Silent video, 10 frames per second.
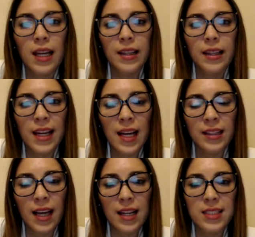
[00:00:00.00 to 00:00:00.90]
Data
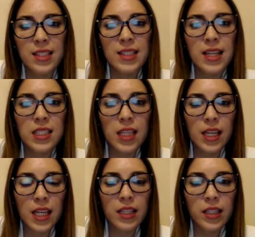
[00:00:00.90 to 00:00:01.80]
analysis is
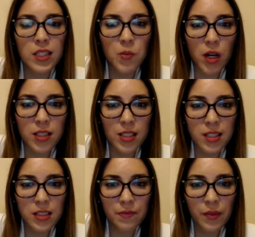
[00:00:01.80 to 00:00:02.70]
key in this
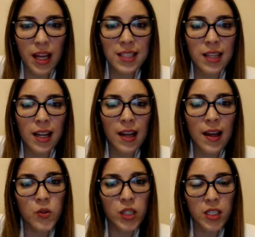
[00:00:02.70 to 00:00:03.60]
process, as it
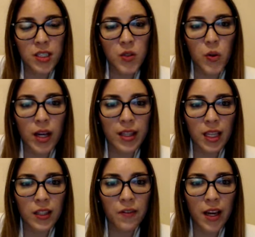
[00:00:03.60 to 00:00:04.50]
allows teachers to
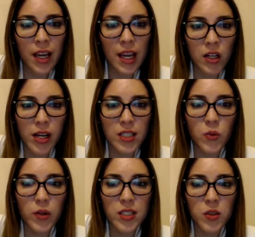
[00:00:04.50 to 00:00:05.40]
identify areas
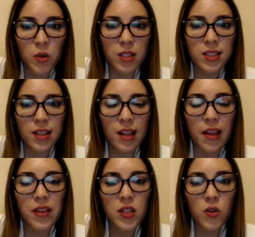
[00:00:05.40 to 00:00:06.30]
where students need
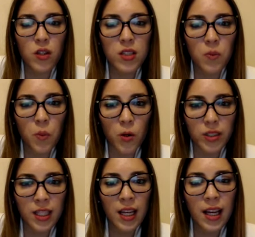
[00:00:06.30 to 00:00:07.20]
additional
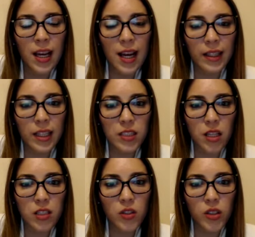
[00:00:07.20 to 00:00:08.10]
support and
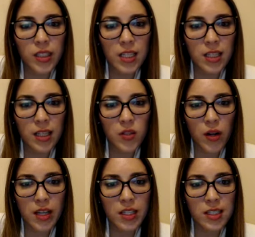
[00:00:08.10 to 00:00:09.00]
adjust their teaching
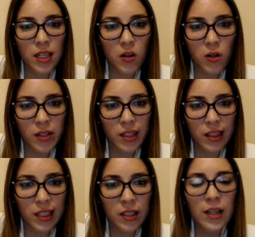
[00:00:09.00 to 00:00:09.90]
strategies
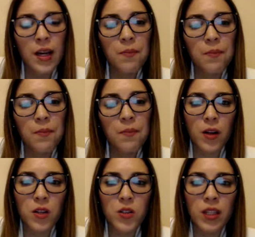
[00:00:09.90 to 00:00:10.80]
accordingly. By
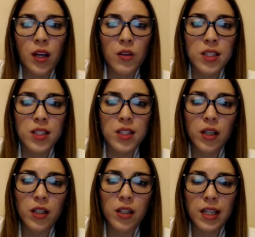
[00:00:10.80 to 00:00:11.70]
focusing on the student
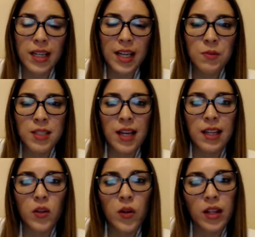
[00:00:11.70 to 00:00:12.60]
learning gaps
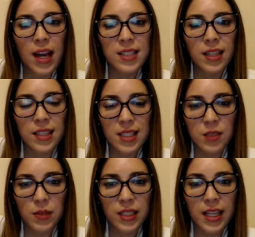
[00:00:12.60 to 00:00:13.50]
and utilizing
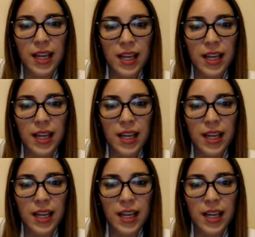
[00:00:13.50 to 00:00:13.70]
assessment data,